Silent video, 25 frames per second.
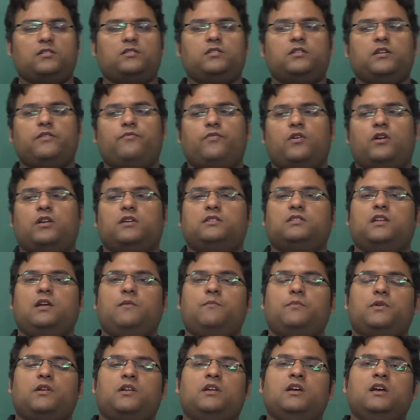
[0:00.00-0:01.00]
Say for
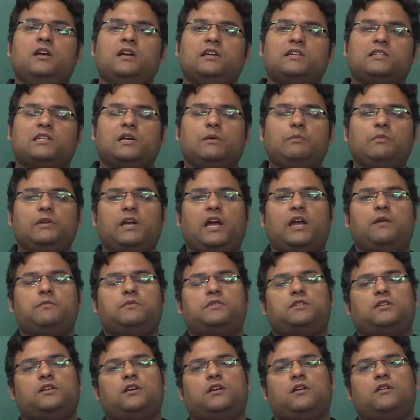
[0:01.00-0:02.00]
example,
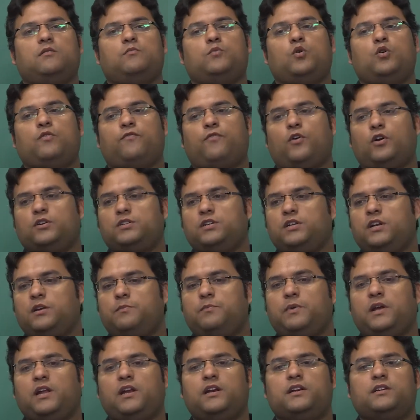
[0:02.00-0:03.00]
sometimes more fortunate
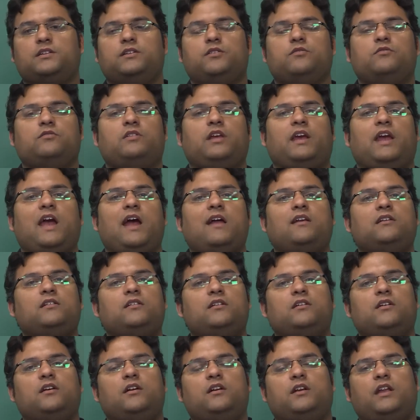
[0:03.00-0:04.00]
parents, they
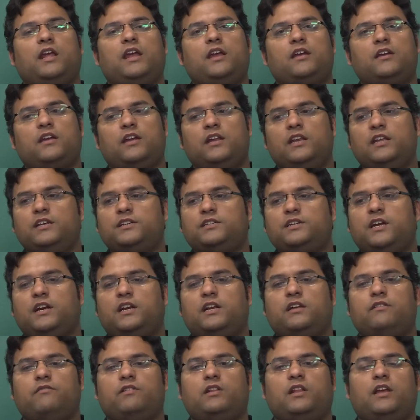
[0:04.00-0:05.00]
can take
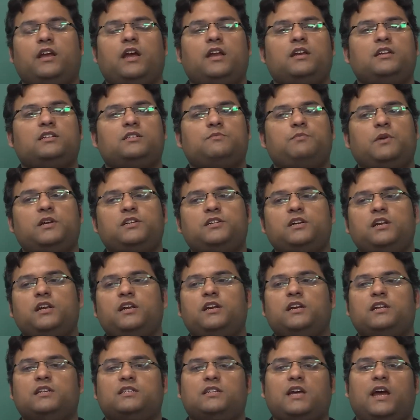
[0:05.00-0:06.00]
initiative, and they can especially
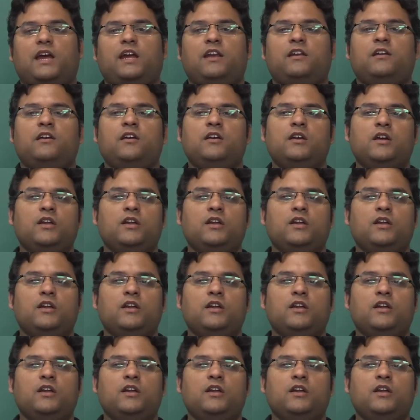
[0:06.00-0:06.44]
design